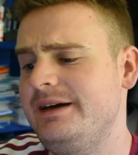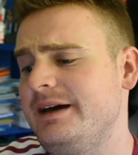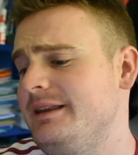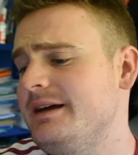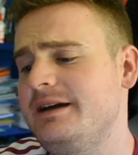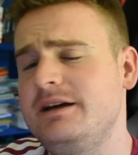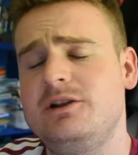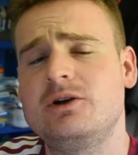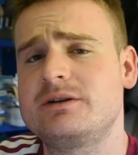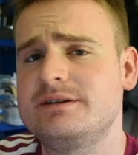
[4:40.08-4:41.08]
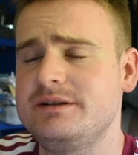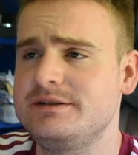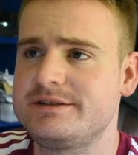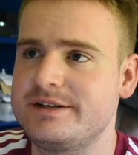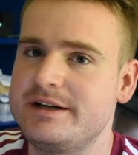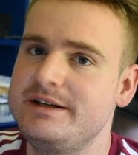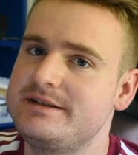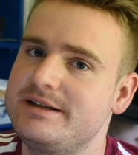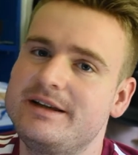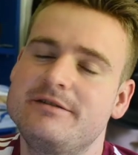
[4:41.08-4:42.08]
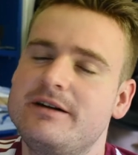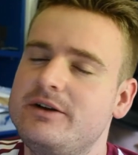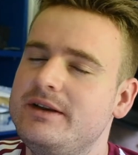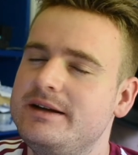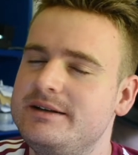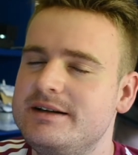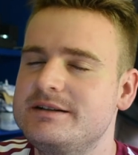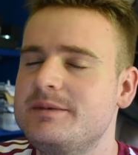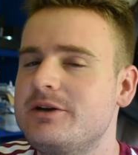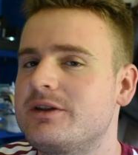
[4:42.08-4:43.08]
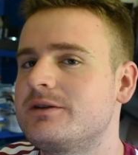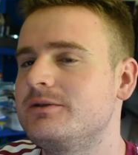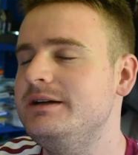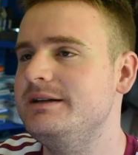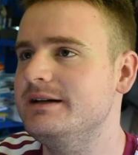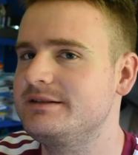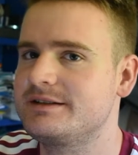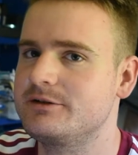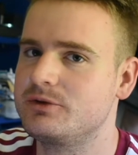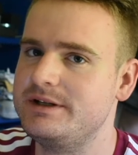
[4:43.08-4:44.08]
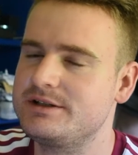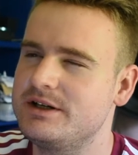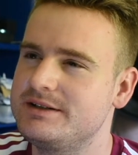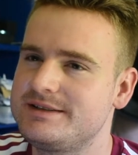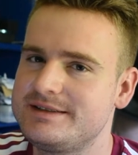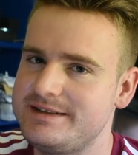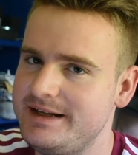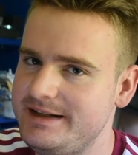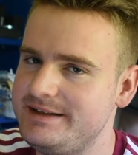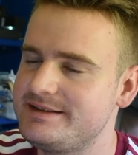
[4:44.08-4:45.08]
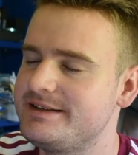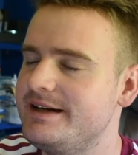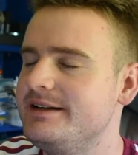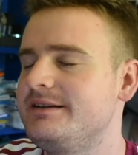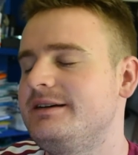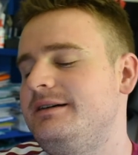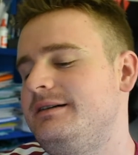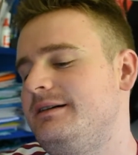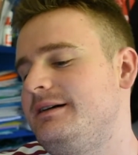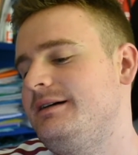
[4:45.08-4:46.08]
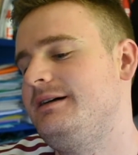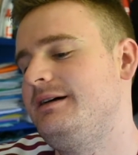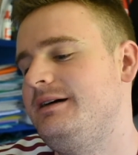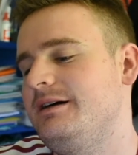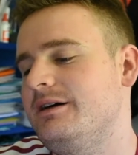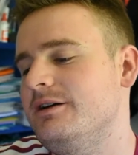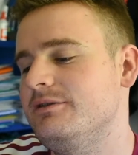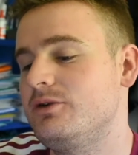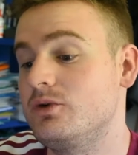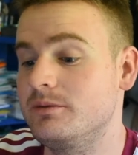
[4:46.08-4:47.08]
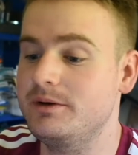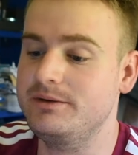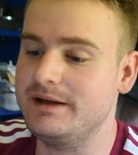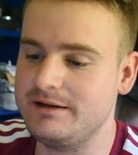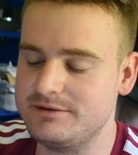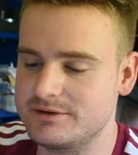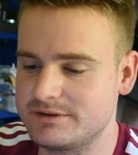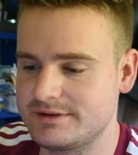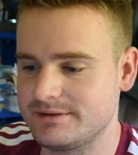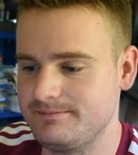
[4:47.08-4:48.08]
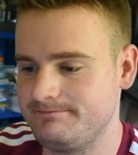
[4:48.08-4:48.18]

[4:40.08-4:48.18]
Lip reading: And they looked in studies and they found that it takes about 3 days to reach a steady state of hormone levels.